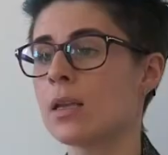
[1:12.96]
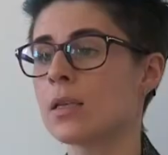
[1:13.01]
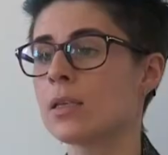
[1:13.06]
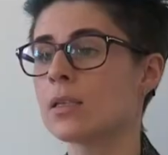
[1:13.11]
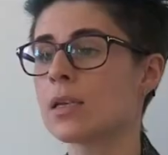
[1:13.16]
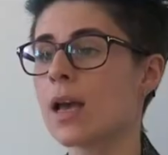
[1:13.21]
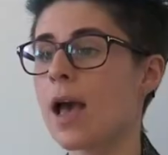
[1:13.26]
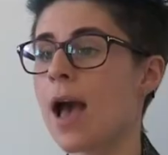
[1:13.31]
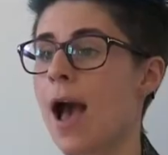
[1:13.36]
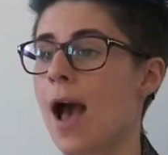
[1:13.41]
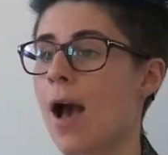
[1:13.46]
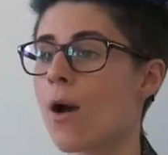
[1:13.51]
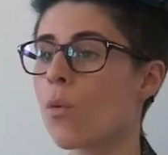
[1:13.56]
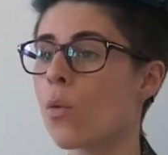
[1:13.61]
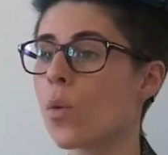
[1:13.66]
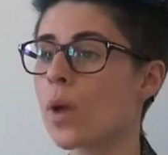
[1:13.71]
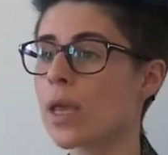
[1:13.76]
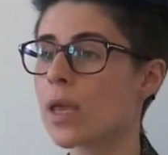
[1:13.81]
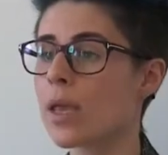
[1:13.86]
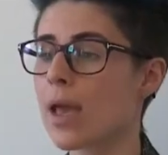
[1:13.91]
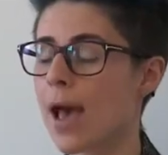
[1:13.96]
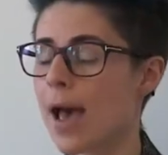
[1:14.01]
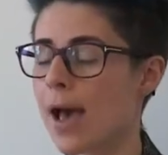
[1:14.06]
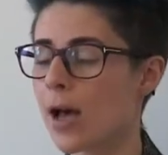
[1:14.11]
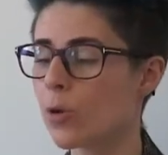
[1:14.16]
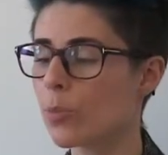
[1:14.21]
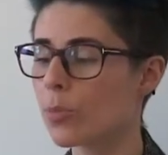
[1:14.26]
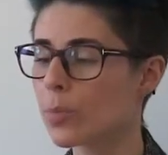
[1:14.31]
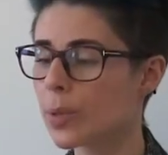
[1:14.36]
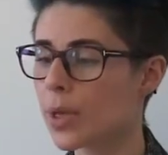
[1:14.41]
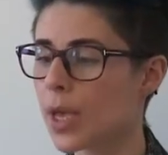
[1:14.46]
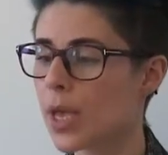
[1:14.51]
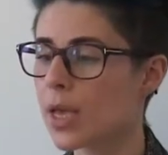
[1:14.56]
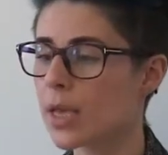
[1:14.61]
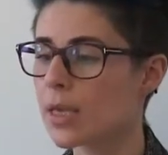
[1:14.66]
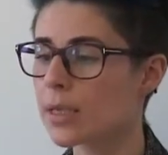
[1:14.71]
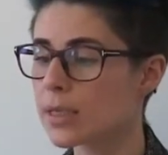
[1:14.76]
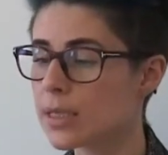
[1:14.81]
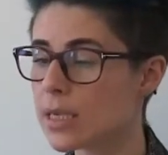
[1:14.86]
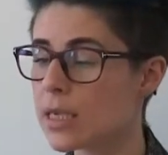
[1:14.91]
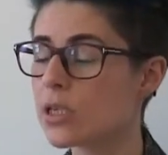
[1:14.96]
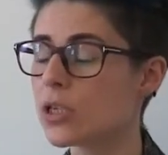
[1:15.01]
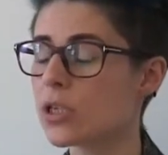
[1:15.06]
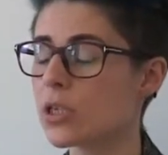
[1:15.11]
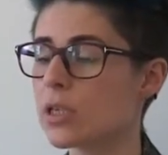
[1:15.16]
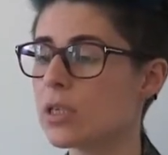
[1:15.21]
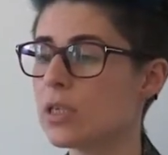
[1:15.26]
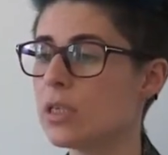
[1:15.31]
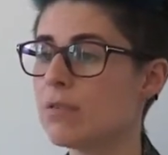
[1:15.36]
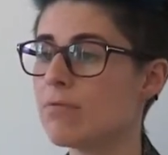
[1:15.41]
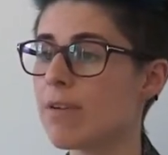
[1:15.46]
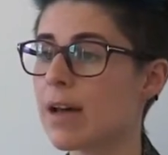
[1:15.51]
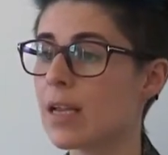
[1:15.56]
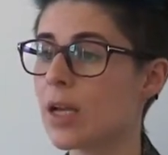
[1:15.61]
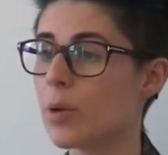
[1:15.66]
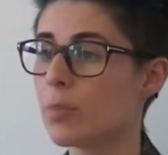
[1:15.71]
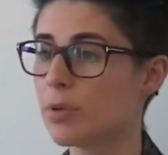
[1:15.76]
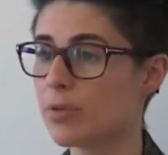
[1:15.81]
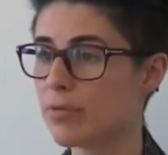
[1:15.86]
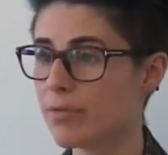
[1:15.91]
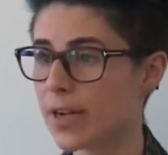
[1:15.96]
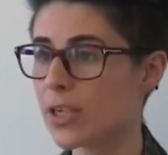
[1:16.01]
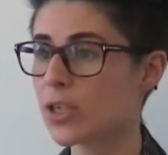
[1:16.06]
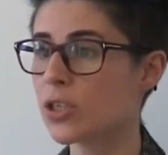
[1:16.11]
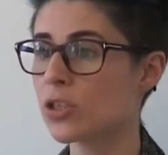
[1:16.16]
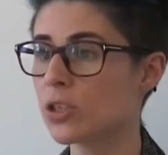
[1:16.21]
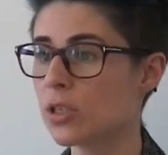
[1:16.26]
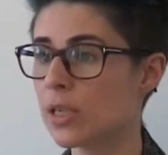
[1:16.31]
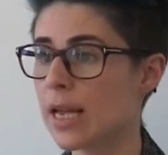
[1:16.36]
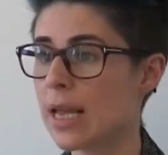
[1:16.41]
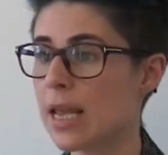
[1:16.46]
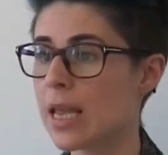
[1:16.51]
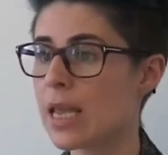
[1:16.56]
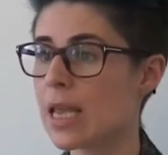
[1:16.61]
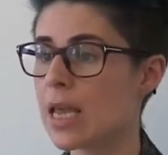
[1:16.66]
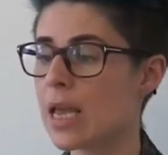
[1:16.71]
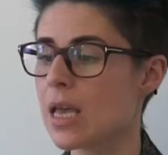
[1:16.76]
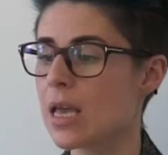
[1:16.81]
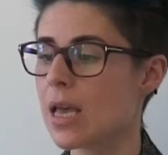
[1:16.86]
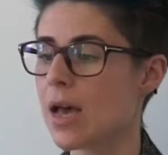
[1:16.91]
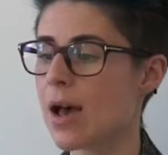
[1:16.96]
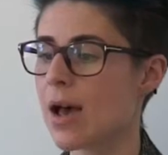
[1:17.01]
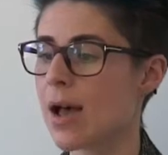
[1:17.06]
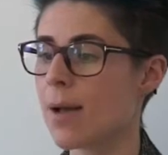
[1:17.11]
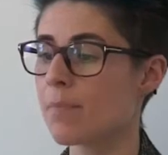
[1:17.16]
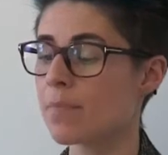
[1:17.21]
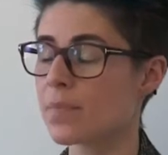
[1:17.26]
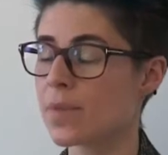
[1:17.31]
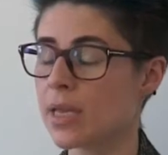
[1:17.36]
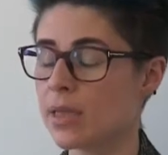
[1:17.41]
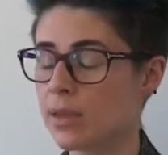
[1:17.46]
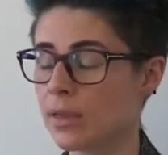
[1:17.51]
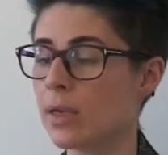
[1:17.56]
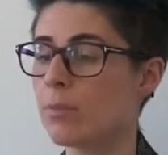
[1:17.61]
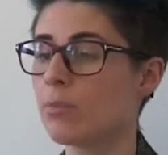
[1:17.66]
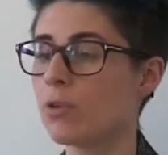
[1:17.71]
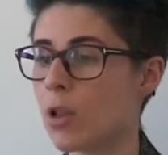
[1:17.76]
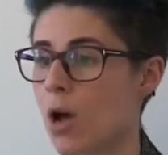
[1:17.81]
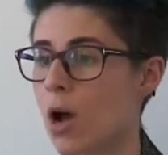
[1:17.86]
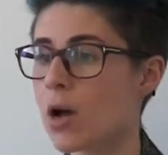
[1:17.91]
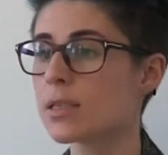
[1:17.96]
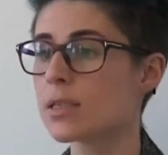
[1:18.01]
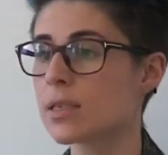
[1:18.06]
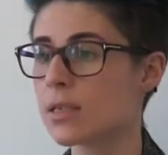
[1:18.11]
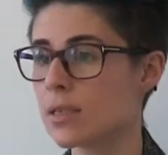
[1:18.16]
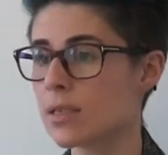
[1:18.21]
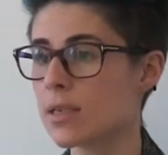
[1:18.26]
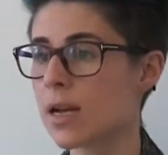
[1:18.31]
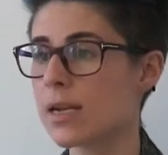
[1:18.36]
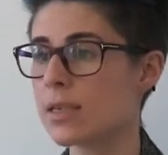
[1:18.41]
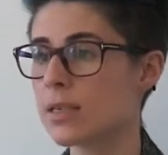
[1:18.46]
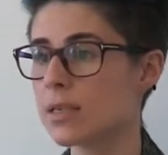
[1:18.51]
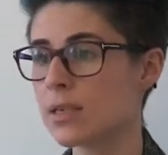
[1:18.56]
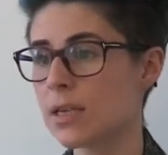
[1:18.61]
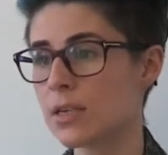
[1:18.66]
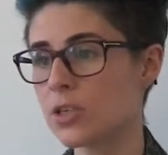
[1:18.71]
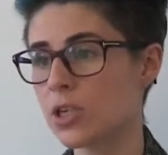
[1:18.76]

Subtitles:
and how we help teachers develop professionally in liberal arts and sciences